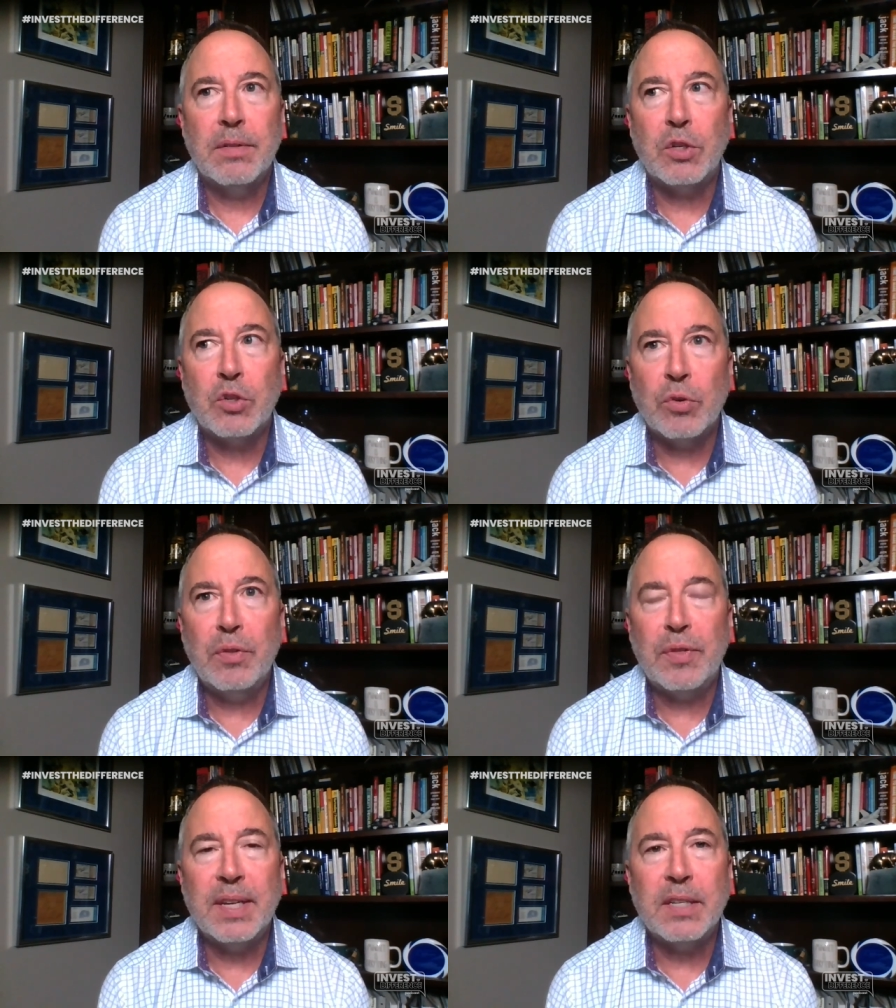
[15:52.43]
the
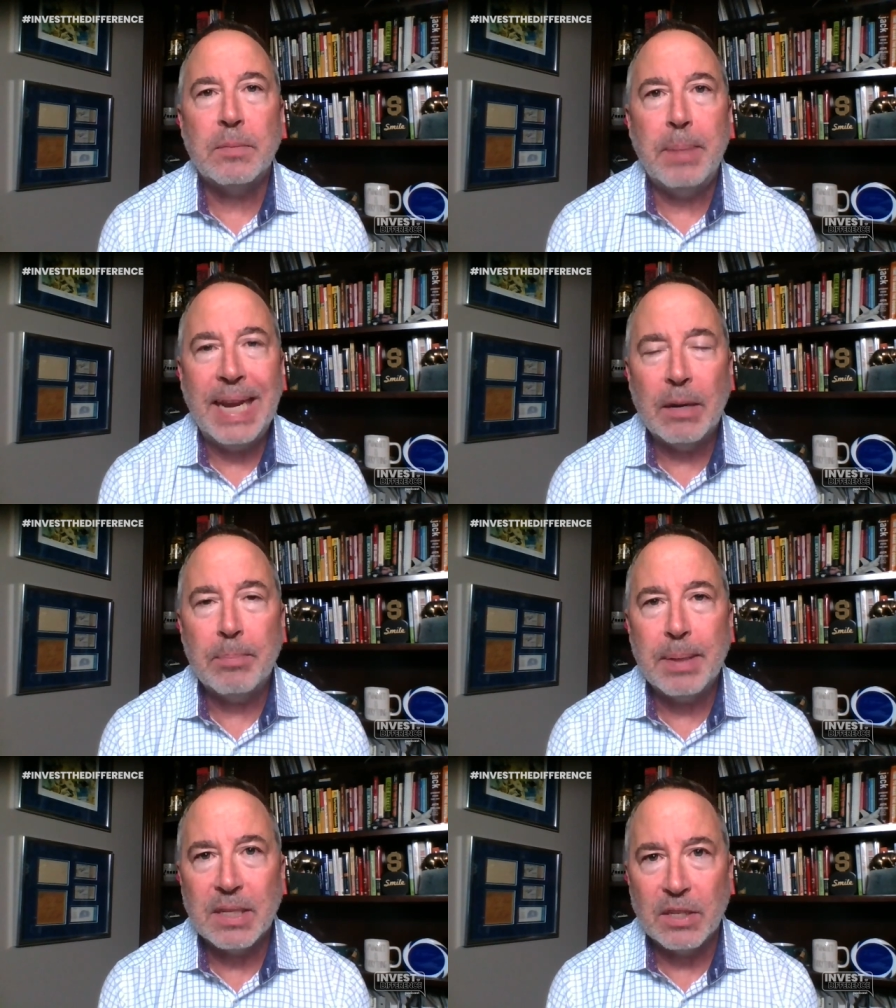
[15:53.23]
truth is being a
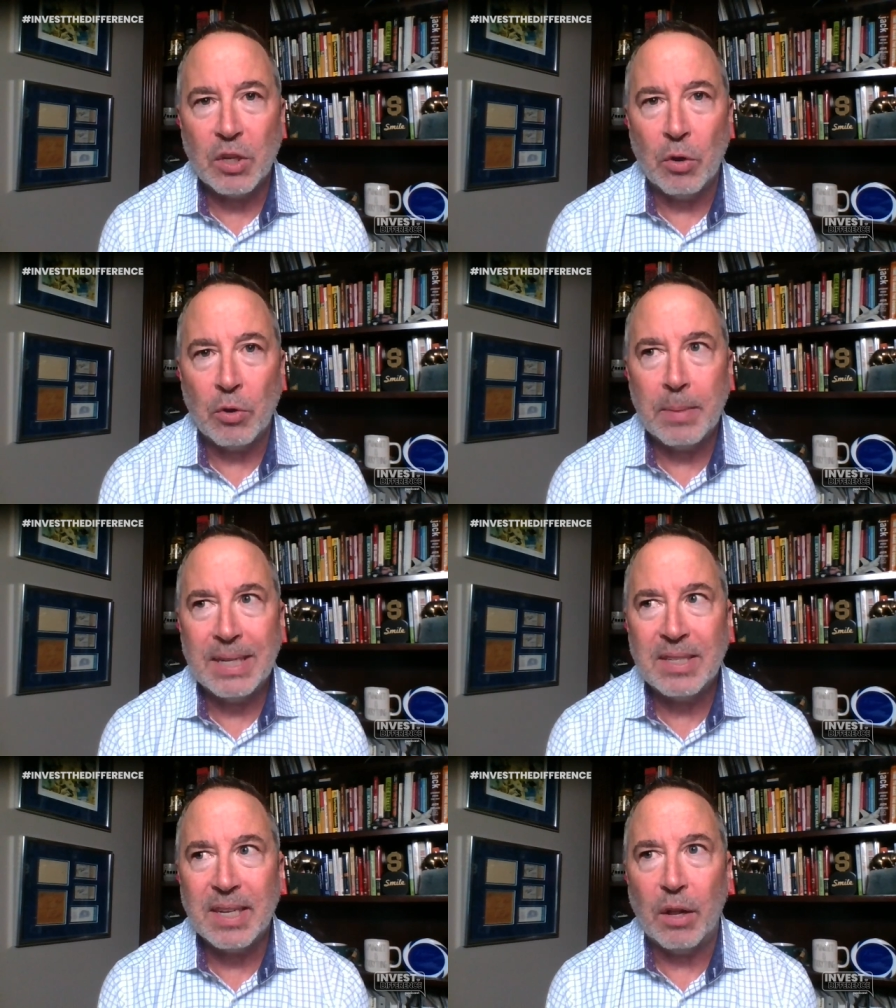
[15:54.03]
business owner
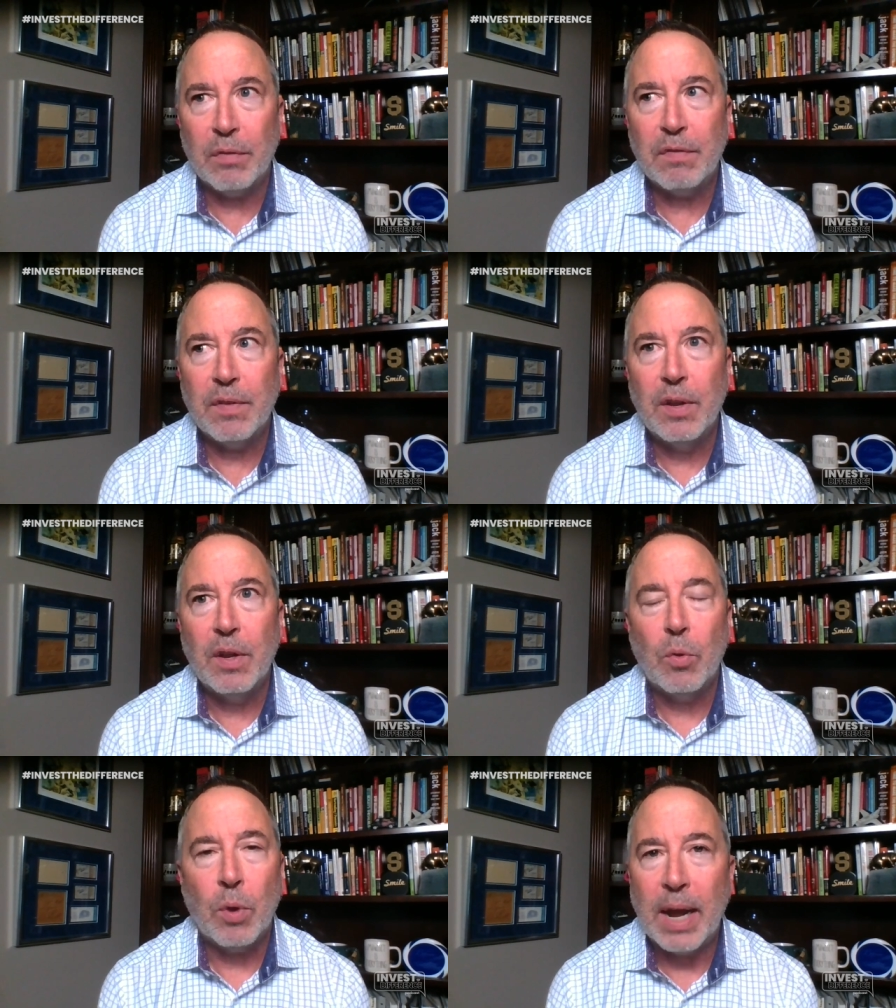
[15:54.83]
myself,
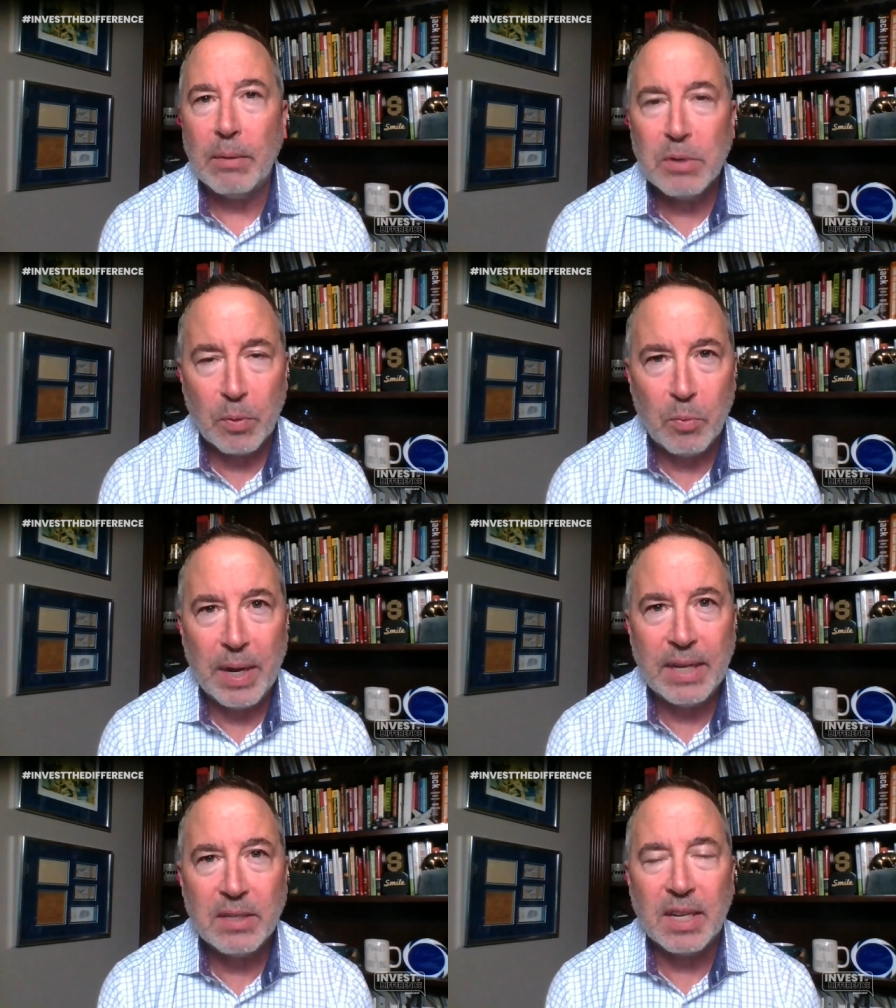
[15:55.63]
when I was with
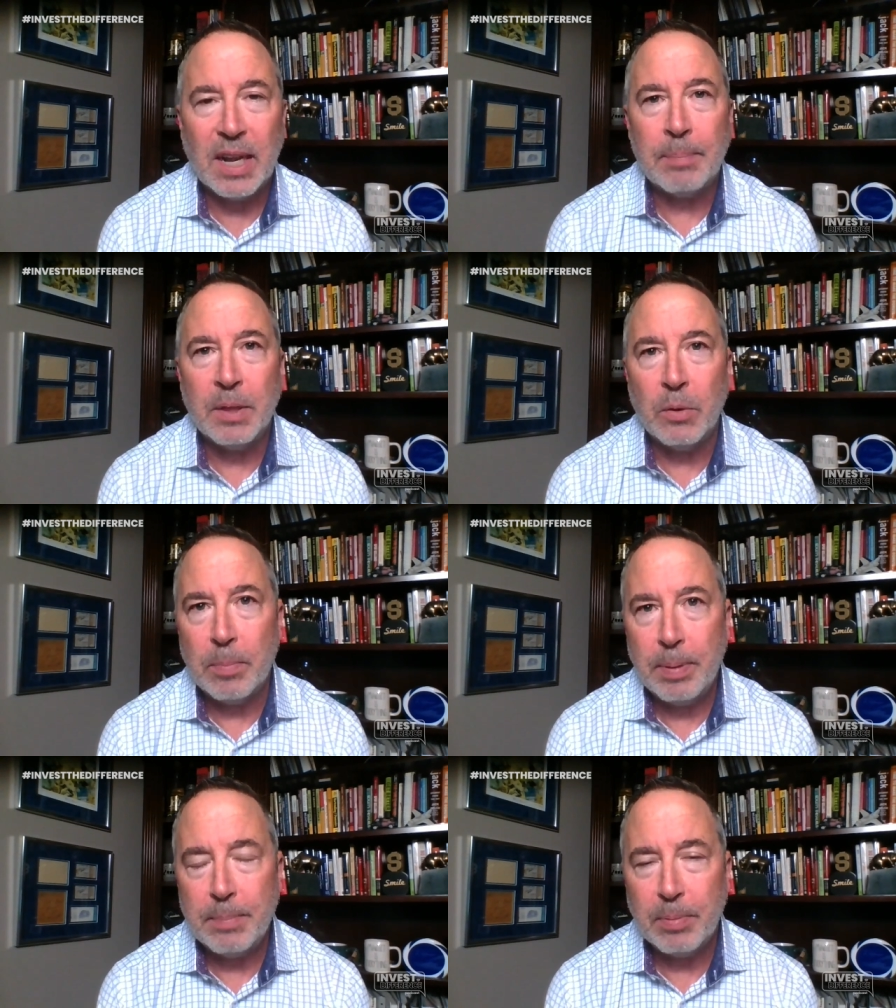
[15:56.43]
Wingstop and there were
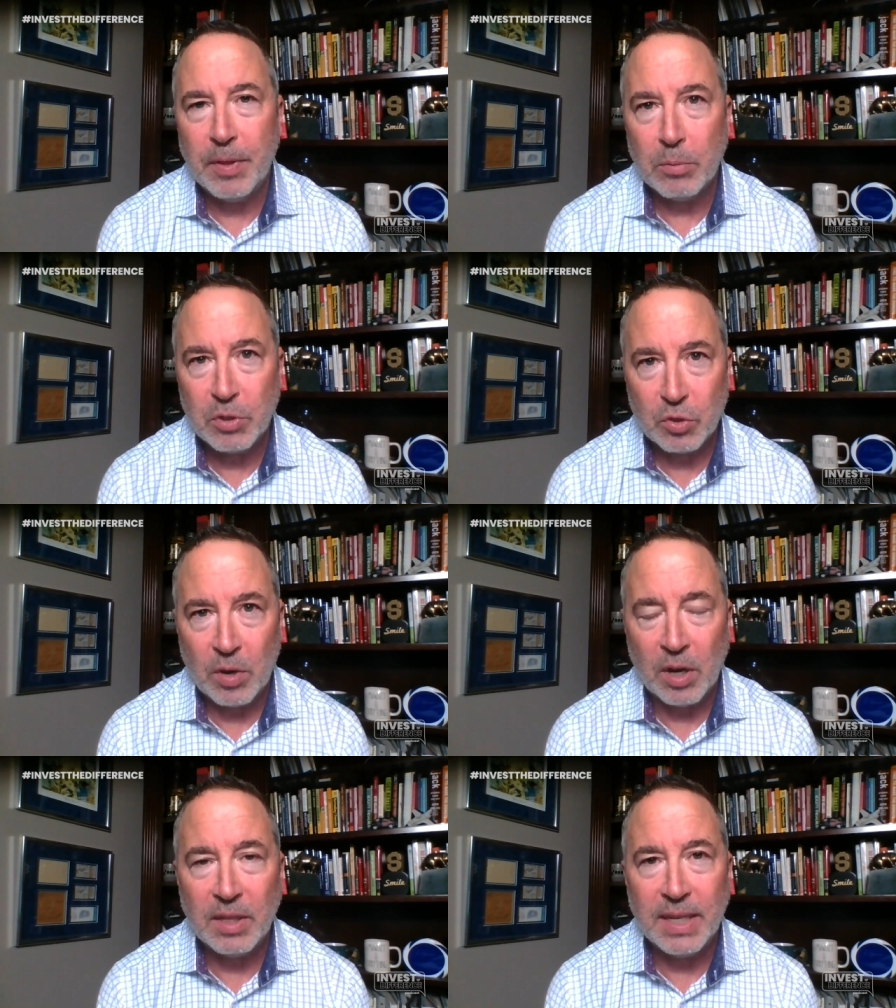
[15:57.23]
people that were
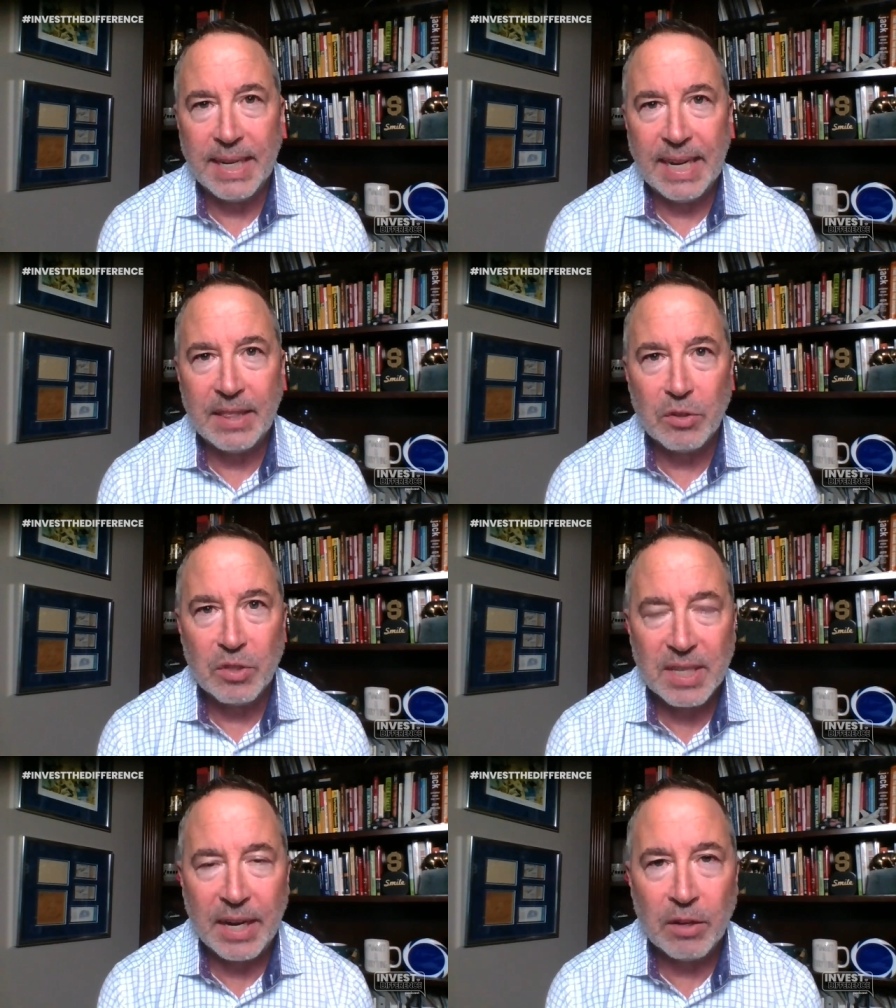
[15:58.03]
struggling to get their
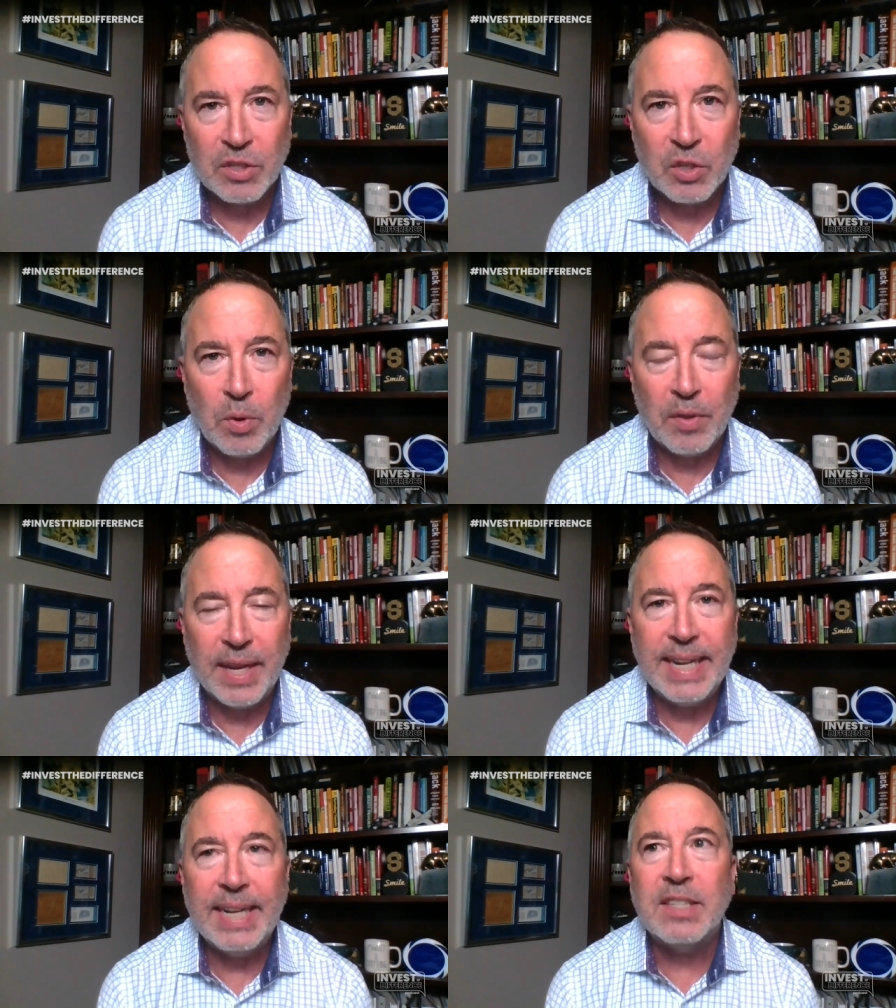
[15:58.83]
sales to where
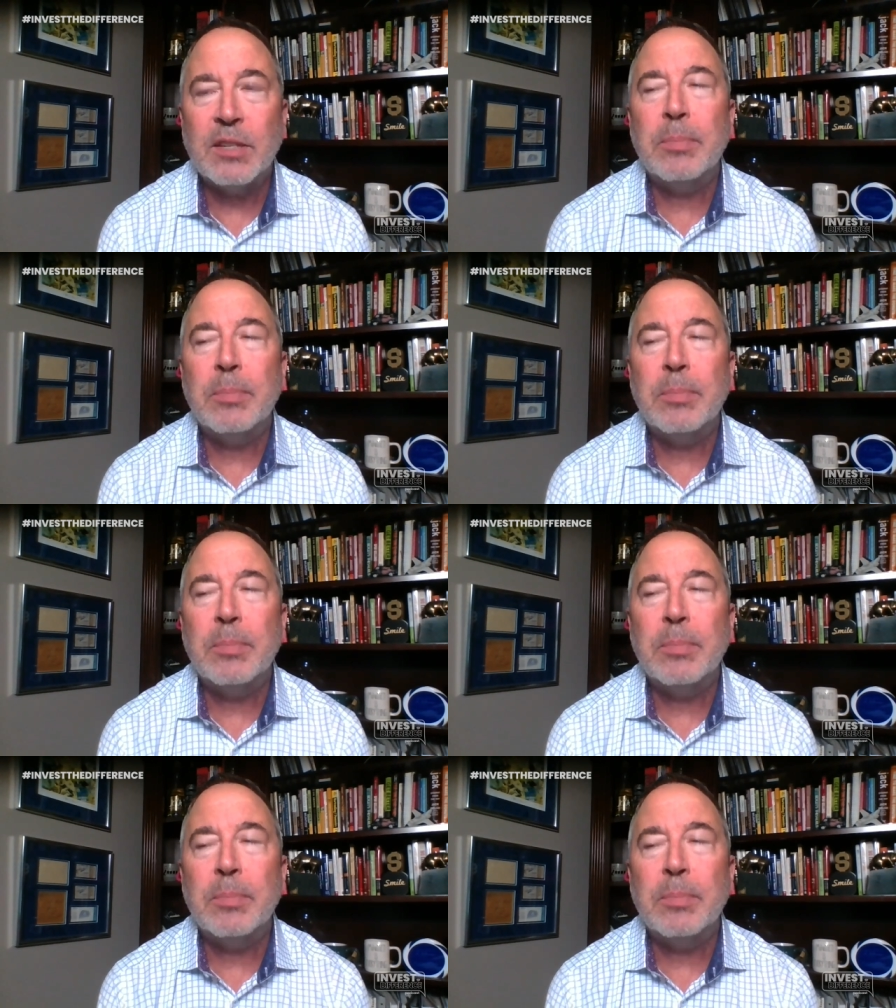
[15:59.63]
they needed to